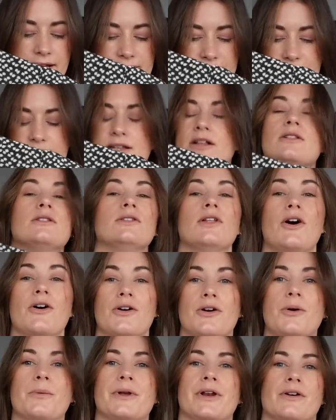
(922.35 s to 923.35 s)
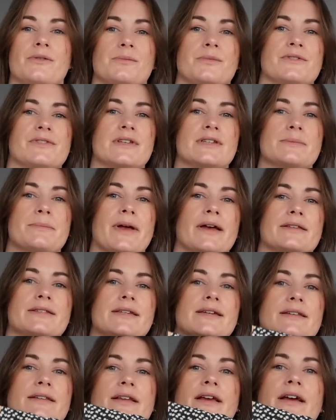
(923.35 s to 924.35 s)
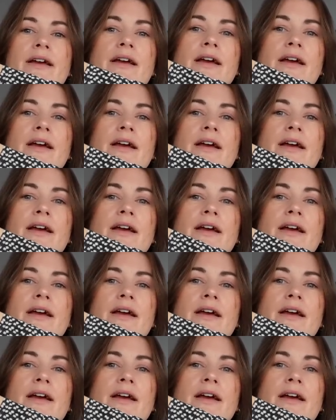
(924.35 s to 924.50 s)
There's a lot going on with this pattern.